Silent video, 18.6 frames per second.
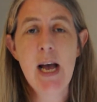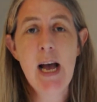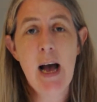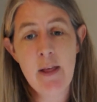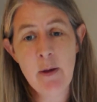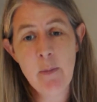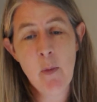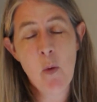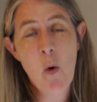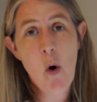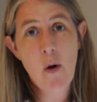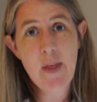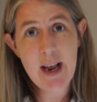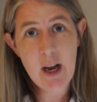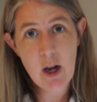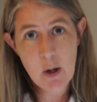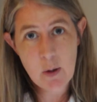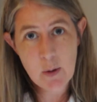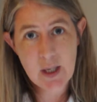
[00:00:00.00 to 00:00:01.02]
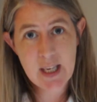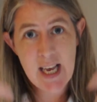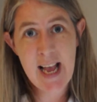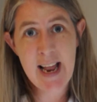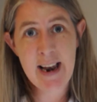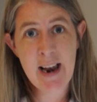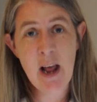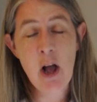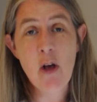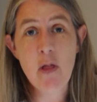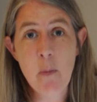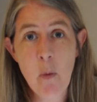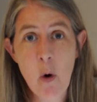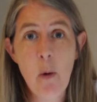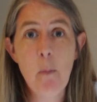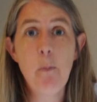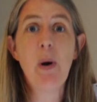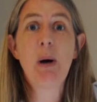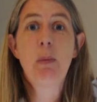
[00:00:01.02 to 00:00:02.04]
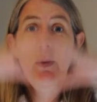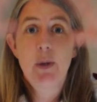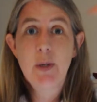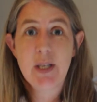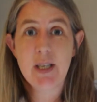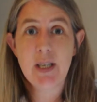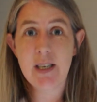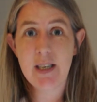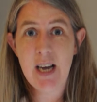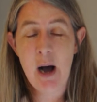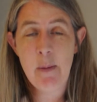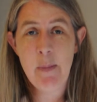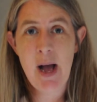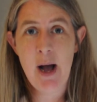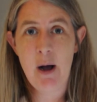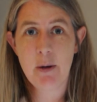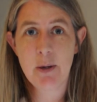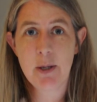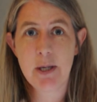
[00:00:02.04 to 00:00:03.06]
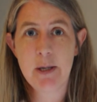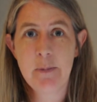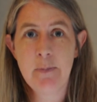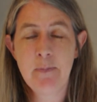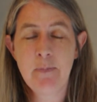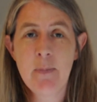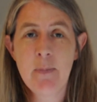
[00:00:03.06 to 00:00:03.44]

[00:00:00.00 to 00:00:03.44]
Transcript: and the more that goes in, the more bubbles come out.